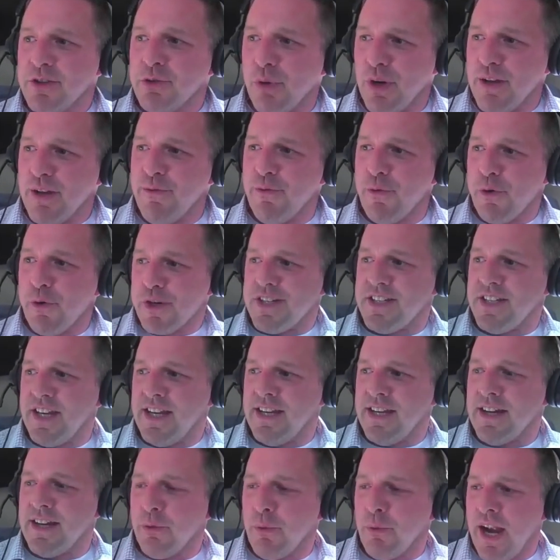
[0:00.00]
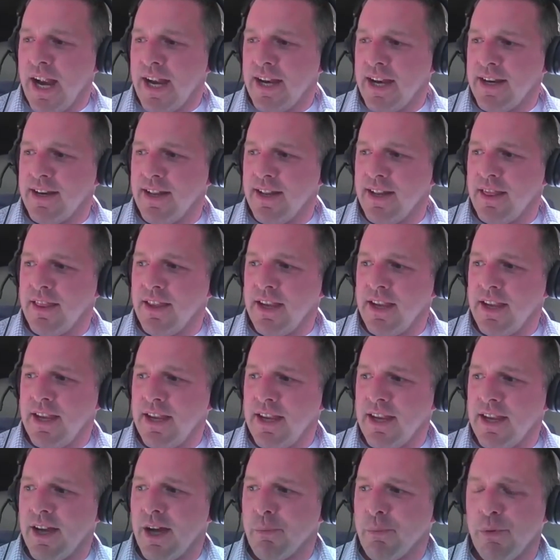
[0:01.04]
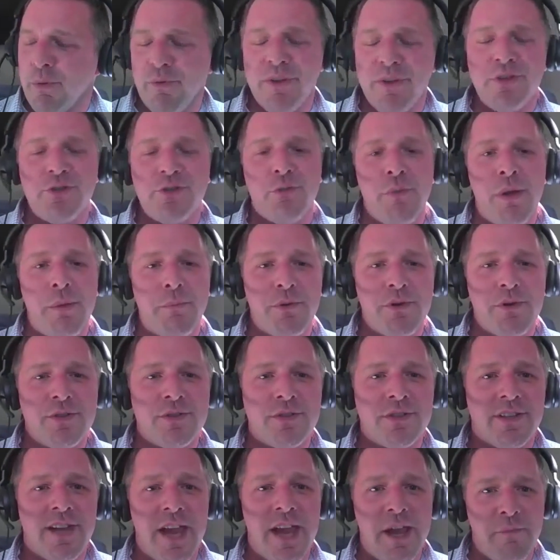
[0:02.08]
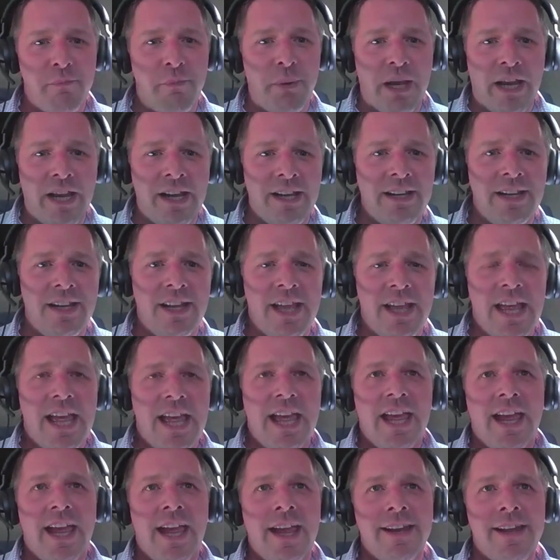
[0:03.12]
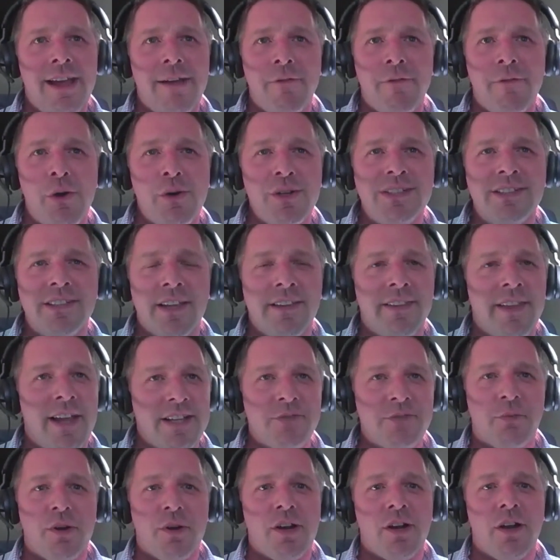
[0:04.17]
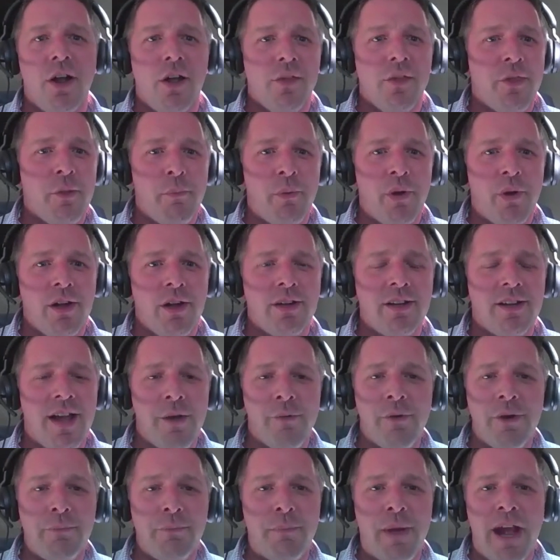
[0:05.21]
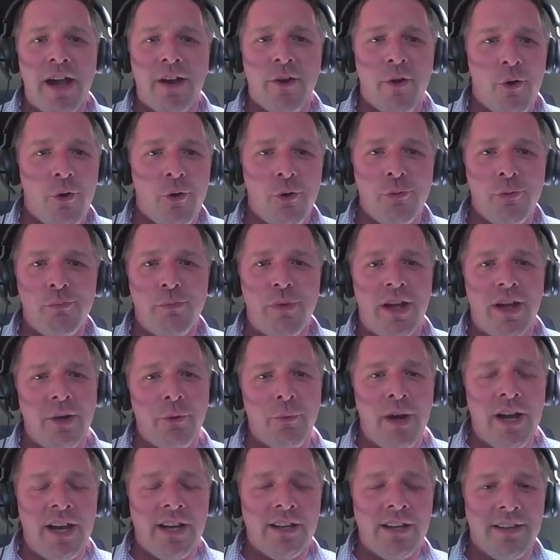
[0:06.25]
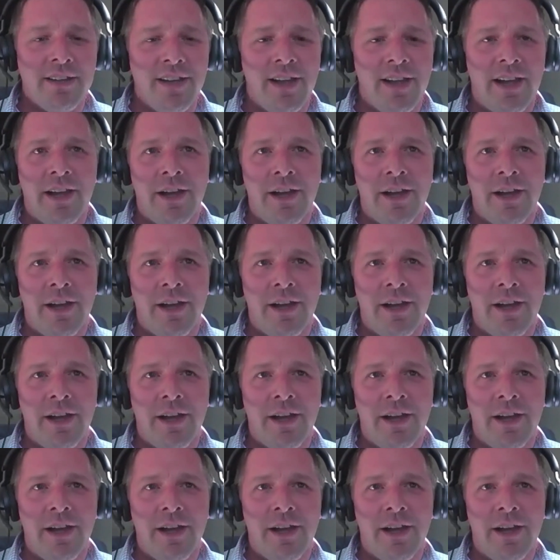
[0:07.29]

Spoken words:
2014, I ran the provincial members campaign, and I've always said that's where I caught the bug. I went back home. I ran.